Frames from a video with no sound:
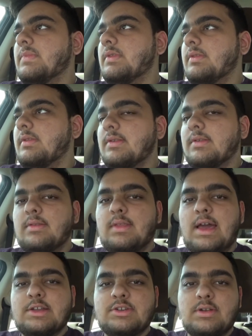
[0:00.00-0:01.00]
since
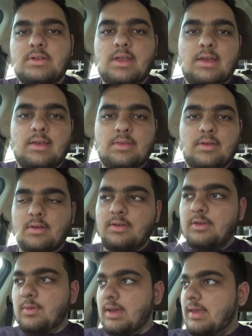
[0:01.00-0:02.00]
National Day, the
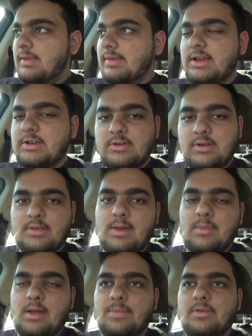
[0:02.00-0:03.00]
UAE's National Day is
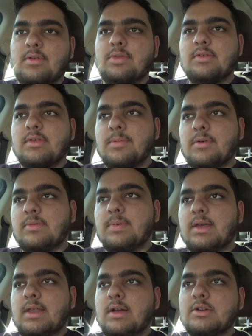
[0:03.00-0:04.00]
coming up soon, there's supposed to be
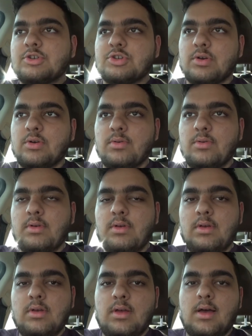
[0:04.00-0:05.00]
an air show,
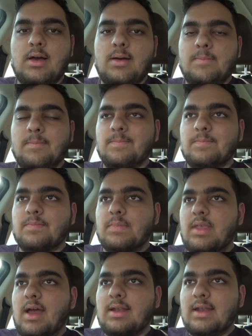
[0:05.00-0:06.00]

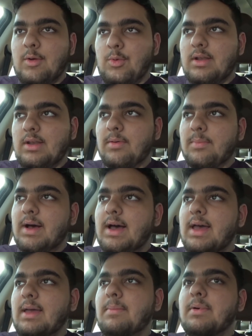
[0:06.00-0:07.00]
not anywhere
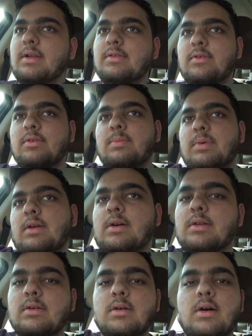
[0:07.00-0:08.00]
nearby, but it's going to be on
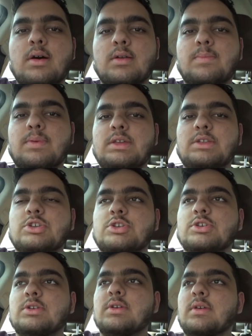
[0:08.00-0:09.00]
a beach
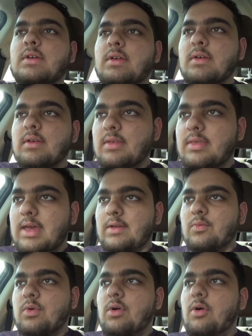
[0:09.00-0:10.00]
that
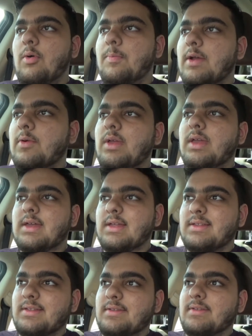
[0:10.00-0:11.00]
we're hoping we
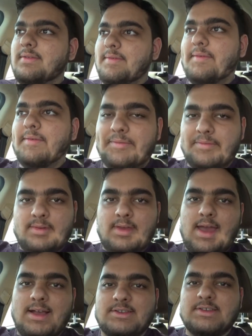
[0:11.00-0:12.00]
can
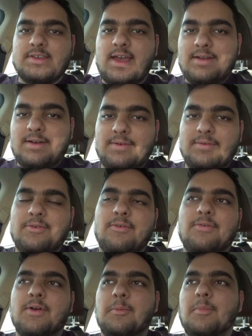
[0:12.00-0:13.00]
catch sight of
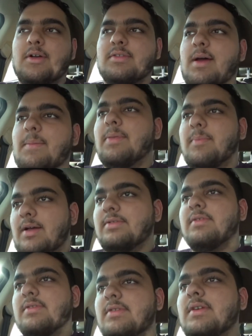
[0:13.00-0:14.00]
from on top of the
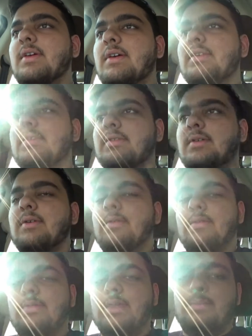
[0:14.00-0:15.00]
mountains, so
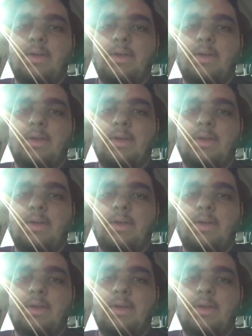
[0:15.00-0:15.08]
that